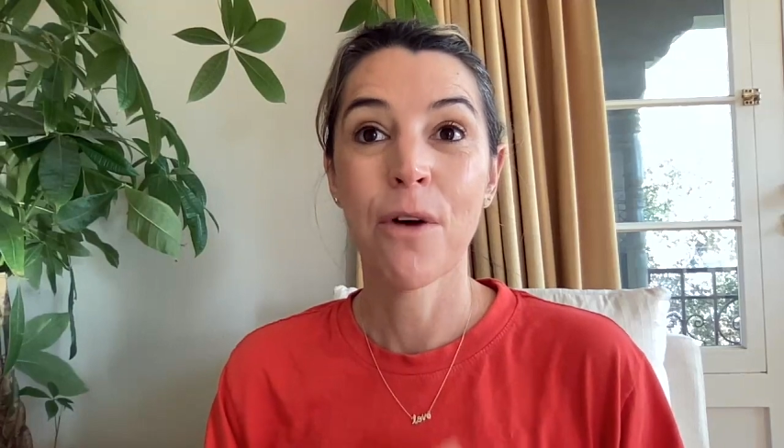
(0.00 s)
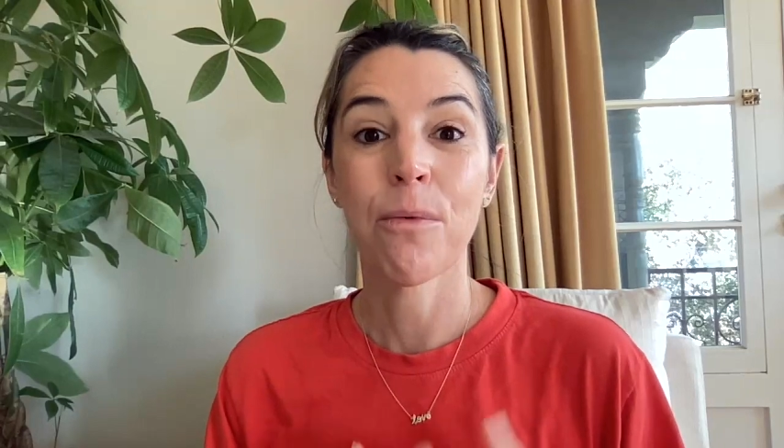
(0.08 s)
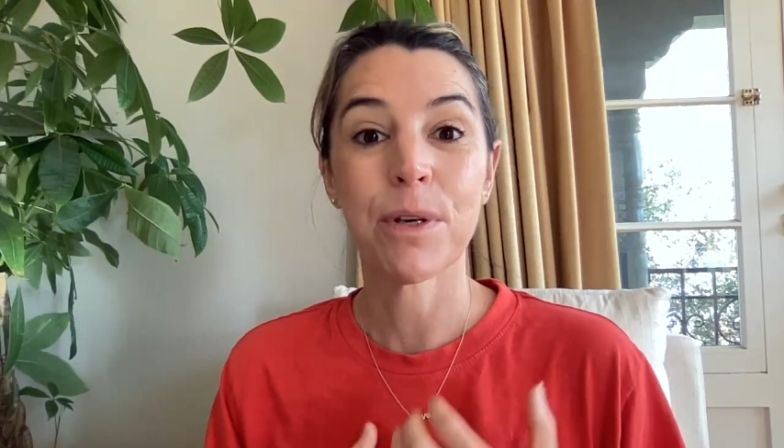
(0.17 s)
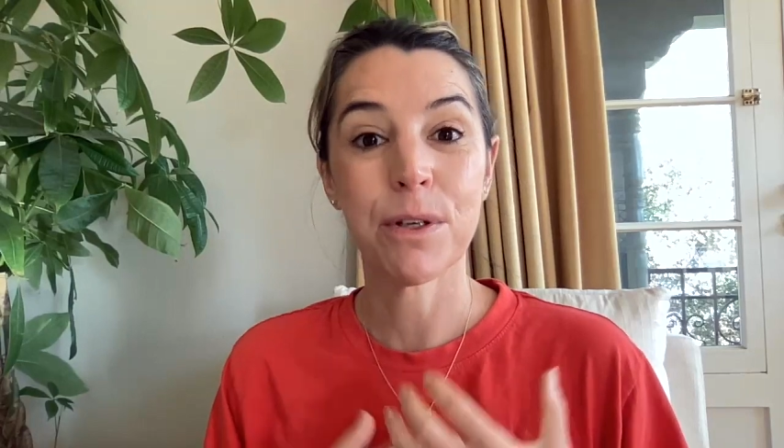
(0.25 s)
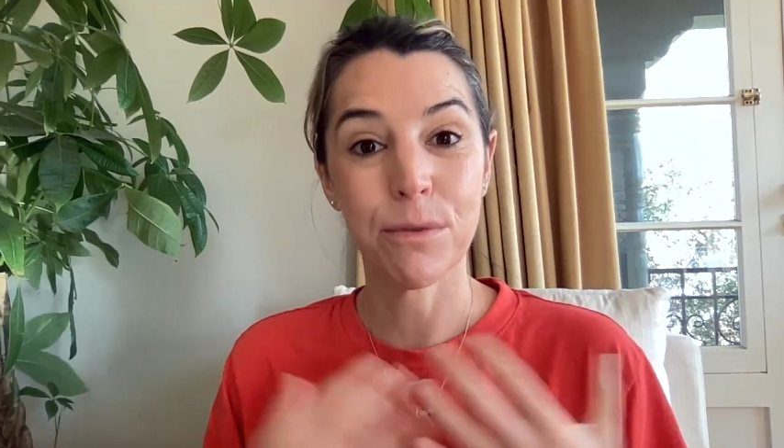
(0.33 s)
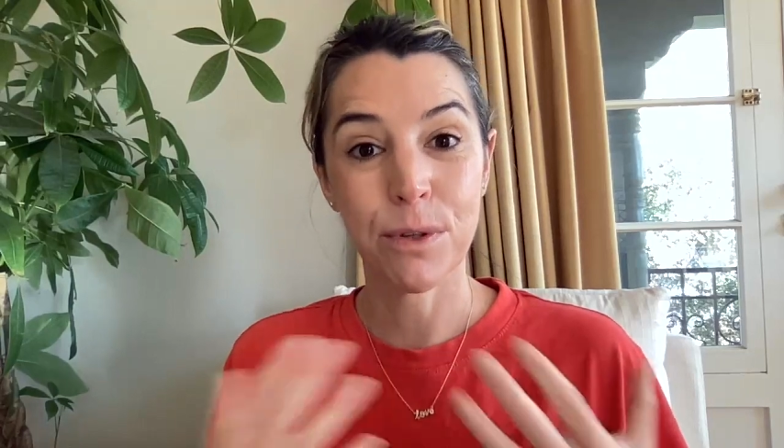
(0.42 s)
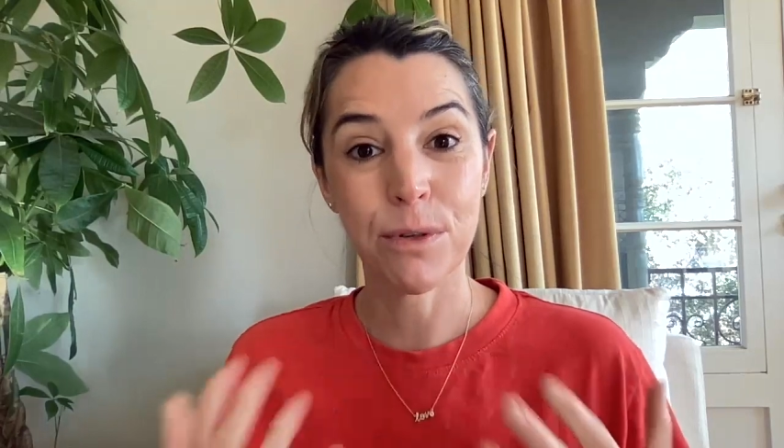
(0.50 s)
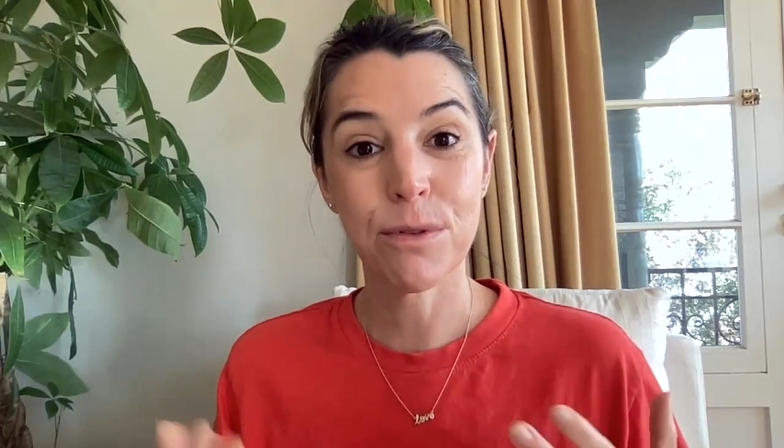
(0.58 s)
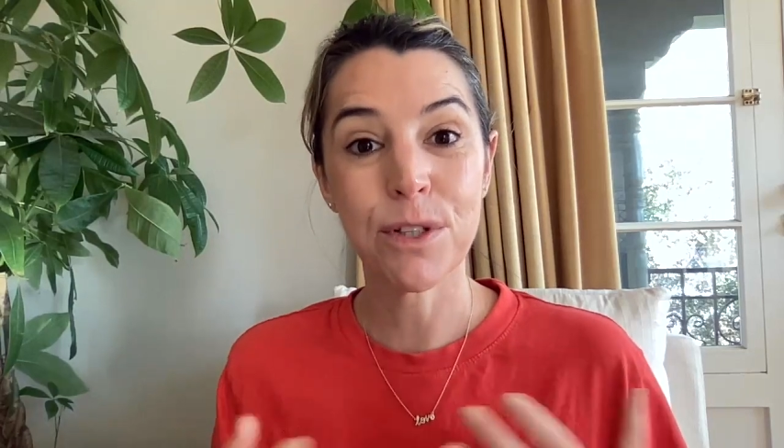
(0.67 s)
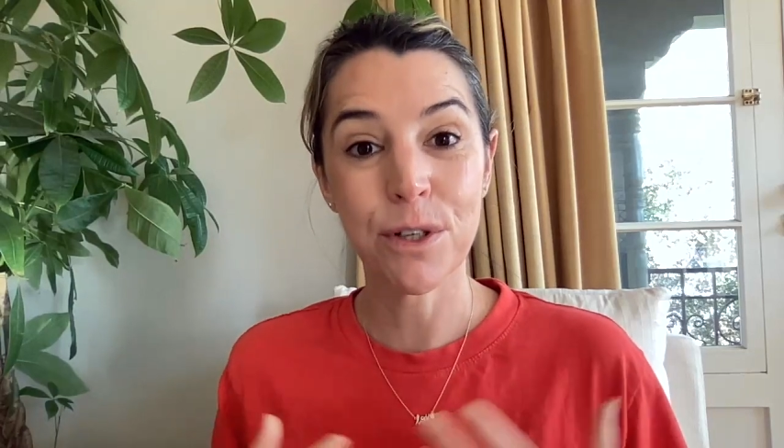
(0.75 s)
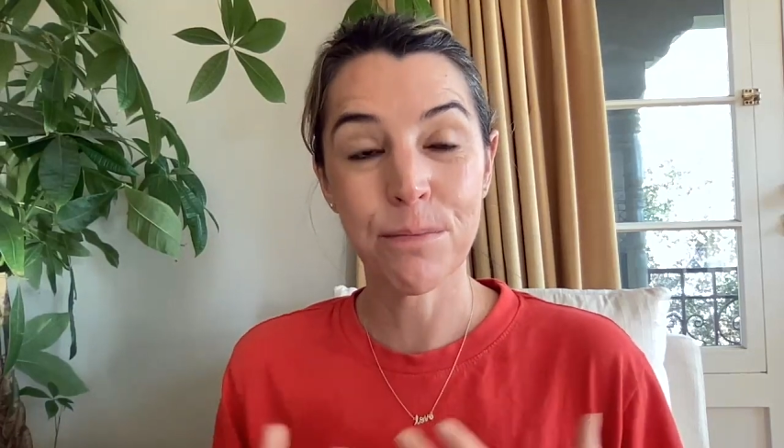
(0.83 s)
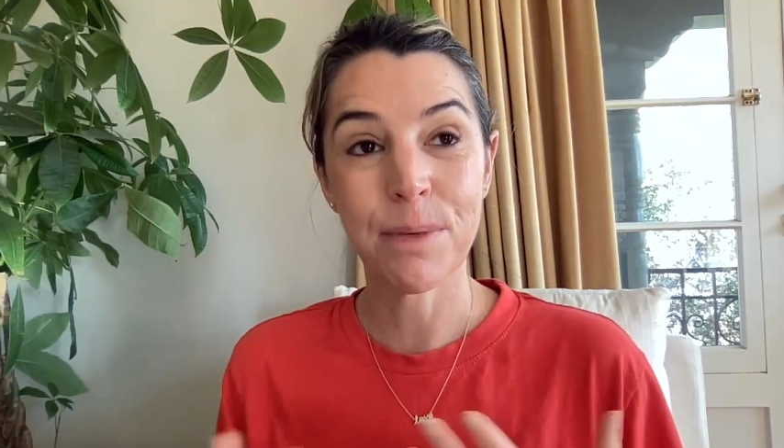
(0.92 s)
when you lose
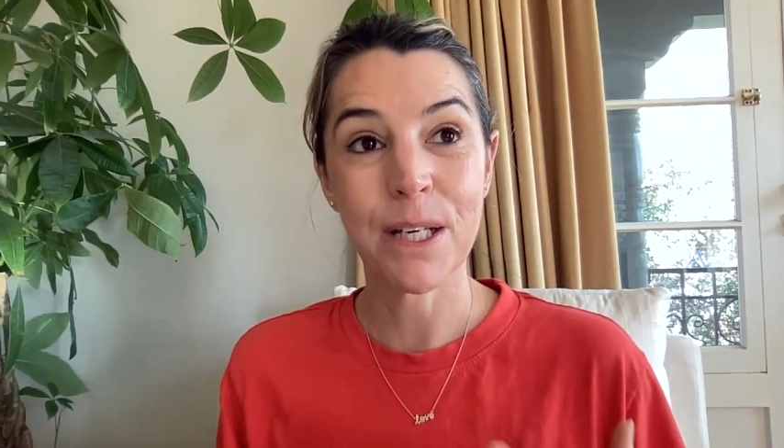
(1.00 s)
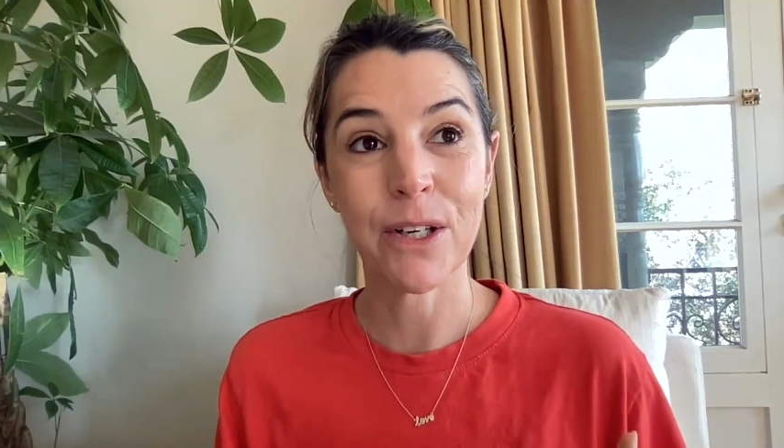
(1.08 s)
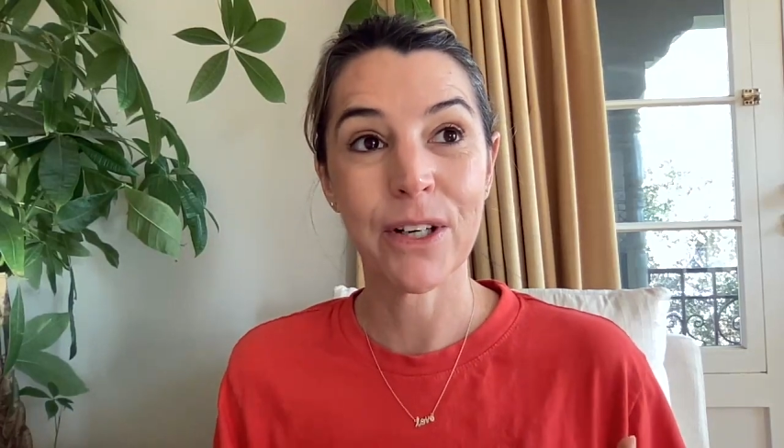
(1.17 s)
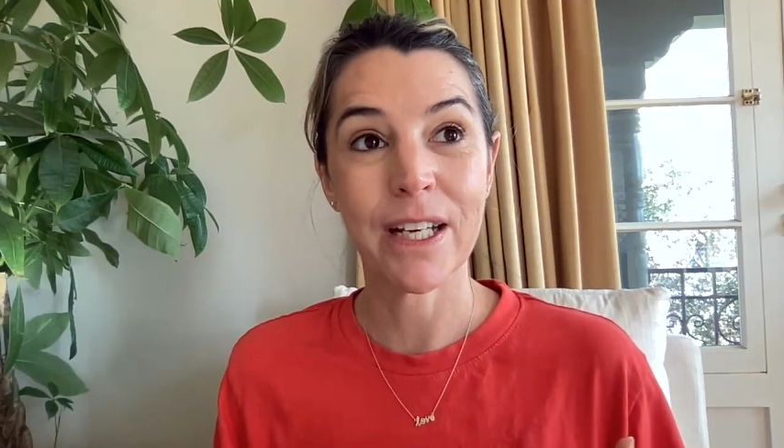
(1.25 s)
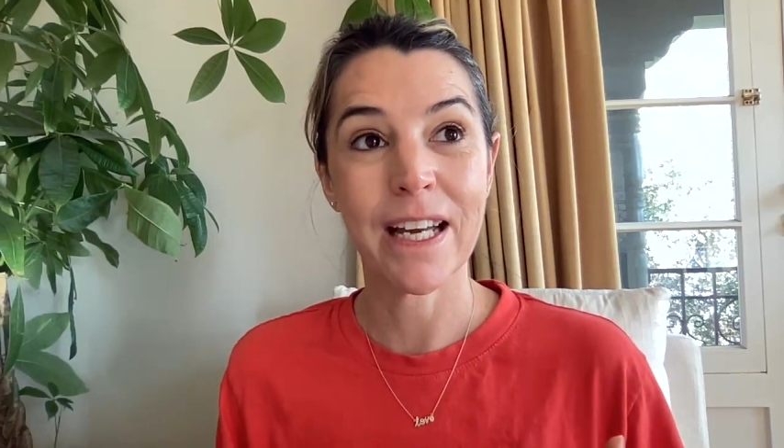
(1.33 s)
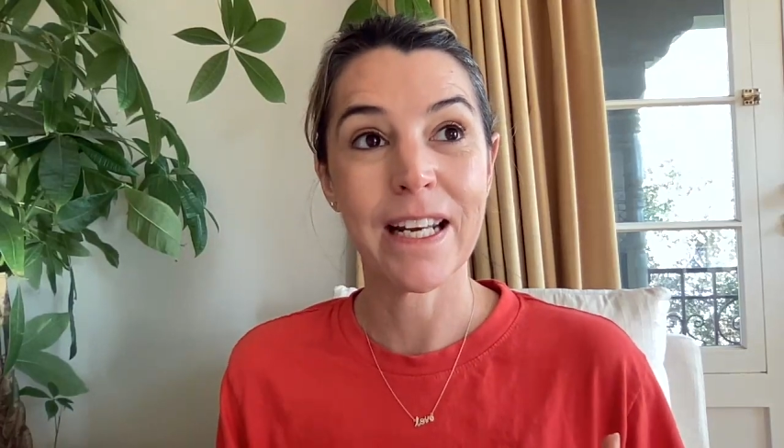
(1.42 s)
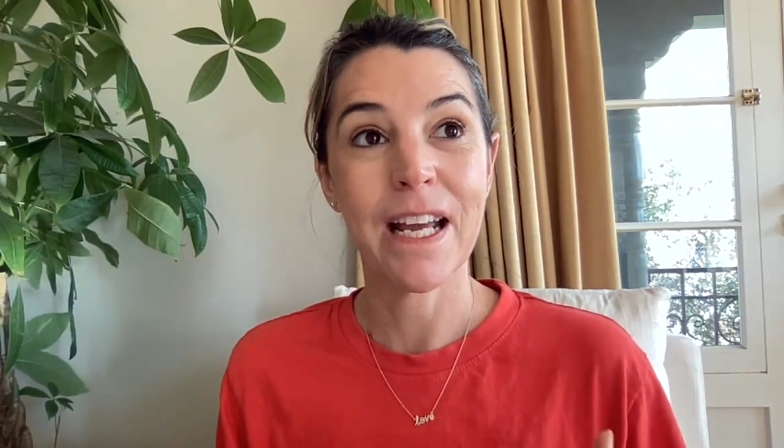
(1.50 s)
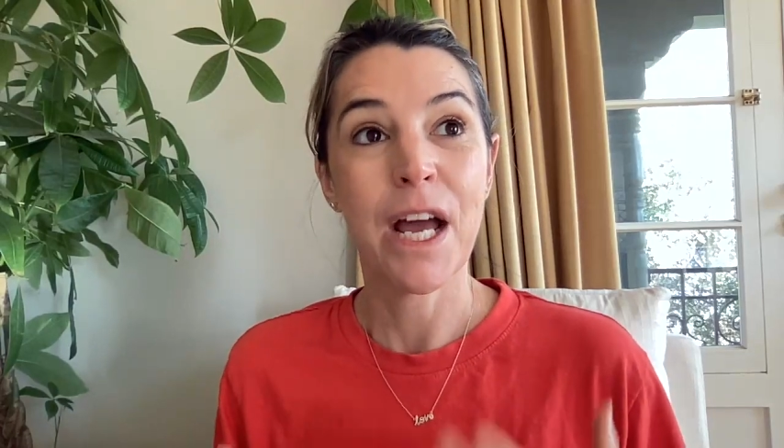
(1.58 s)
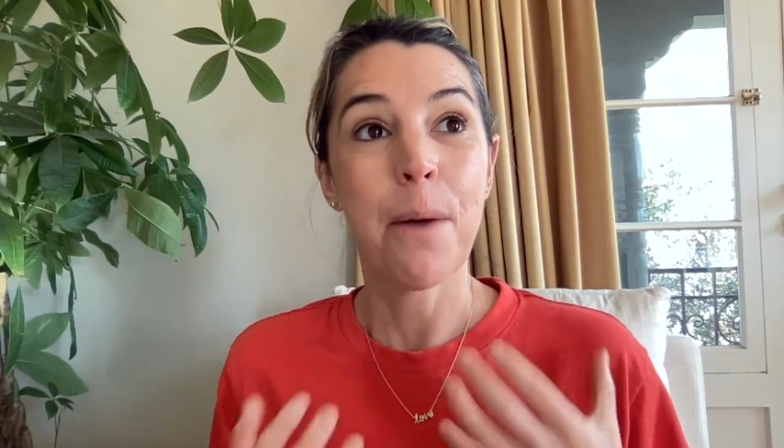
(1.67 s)
your period.